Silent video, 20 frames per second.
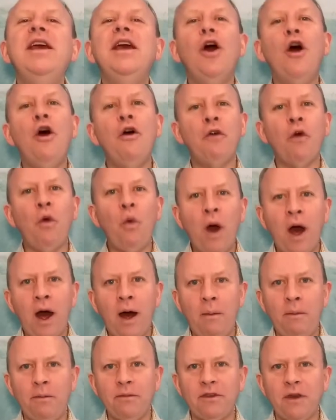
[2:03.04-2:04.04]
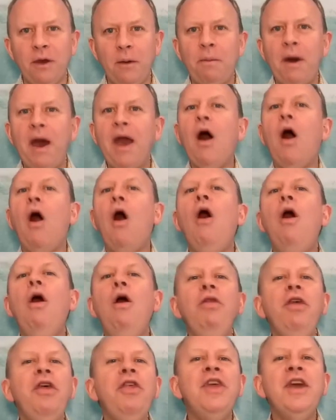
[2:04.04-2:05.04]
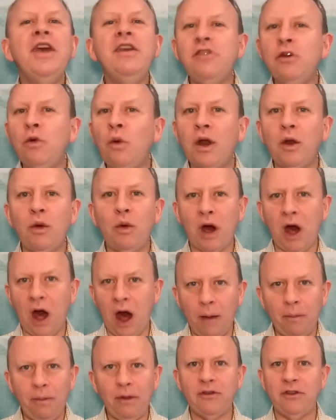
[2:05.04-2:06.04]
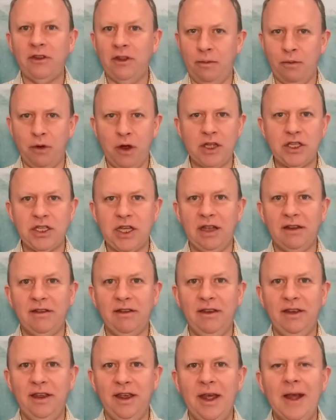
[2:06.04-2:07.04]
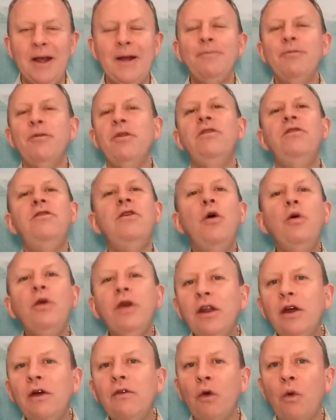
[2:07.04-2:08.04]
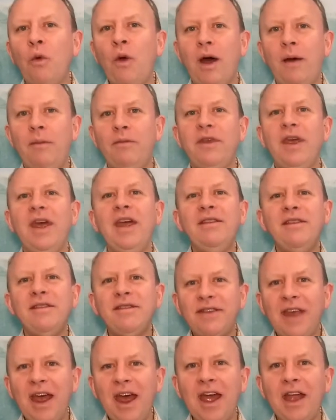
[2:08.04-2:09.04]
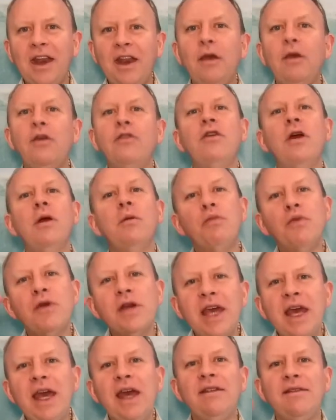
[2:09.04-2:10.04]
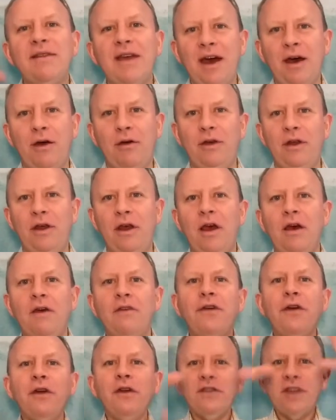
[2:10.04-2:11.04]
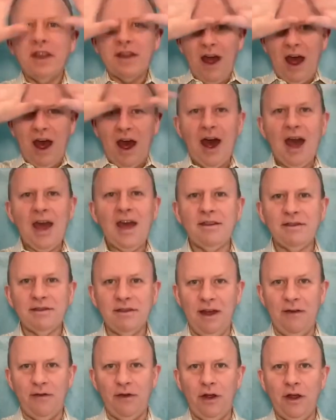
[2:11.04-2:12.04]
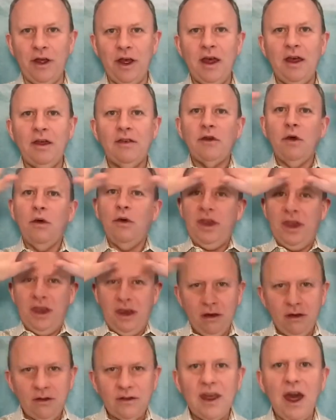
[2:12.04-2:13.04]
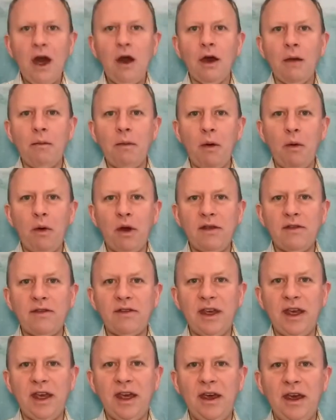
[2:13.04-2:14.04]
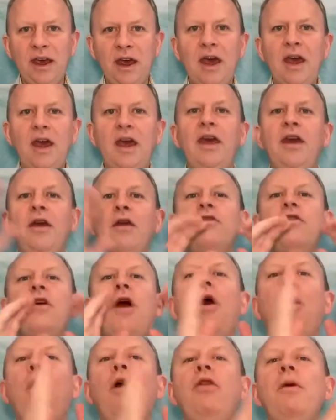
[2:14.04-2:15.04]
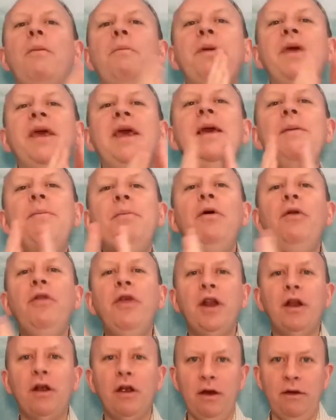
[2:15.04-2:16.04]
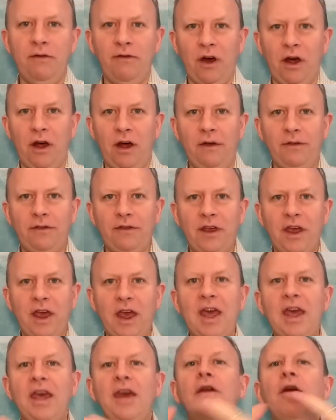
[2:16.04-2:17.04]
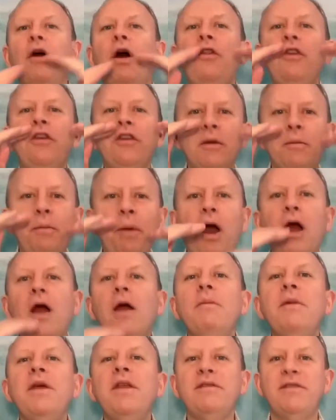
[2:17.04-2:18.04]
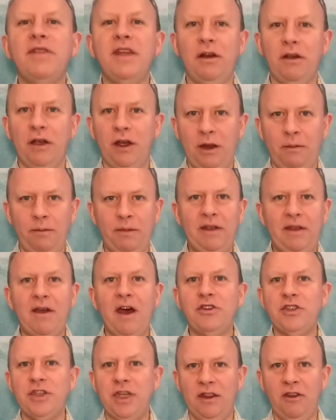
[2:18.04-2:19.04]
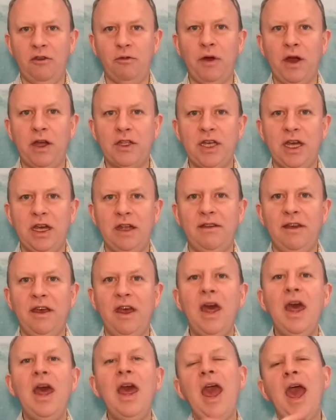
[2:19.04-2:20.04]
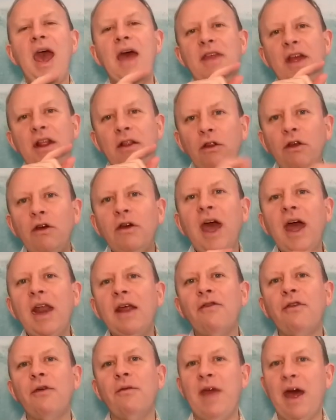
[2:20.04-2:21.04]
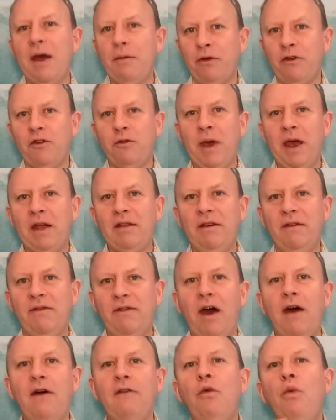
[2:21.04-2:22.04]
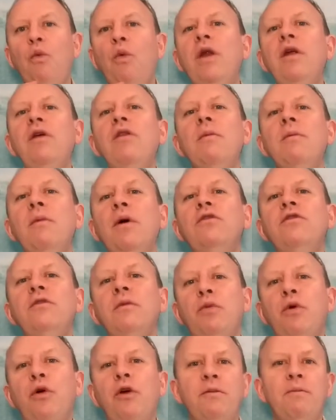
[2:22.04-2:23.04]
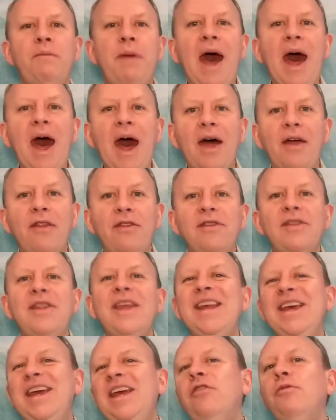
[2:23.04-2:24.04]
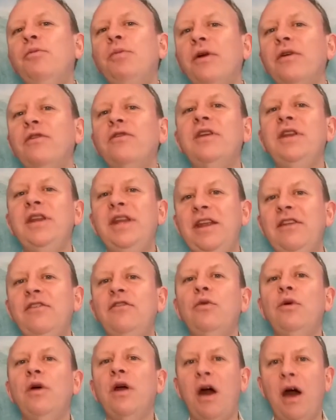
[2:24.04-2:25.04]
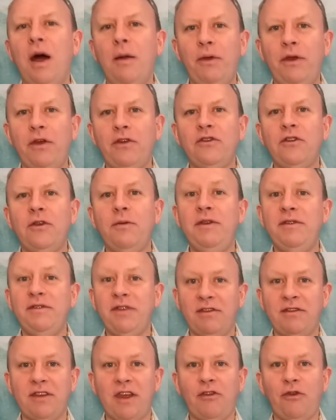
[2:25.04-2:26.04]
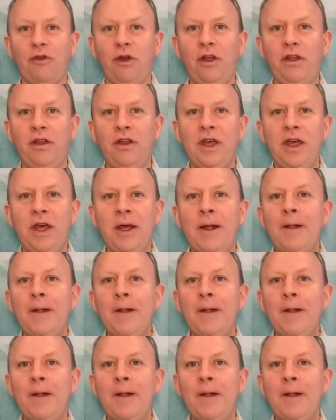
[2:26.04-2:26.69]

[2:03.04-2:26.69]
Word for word: to get overwhelmed by all the things you want to accomplish in the project. Don't get overwhelmed. Instead, start breaking it down first at the highest level. So here's the outcome I want to see. Here's all the people that are involved. Here are all the departments that are going to be touching this project. And then look at it from that perspective of what are the most important paths that each person needs to accomplish to be successful.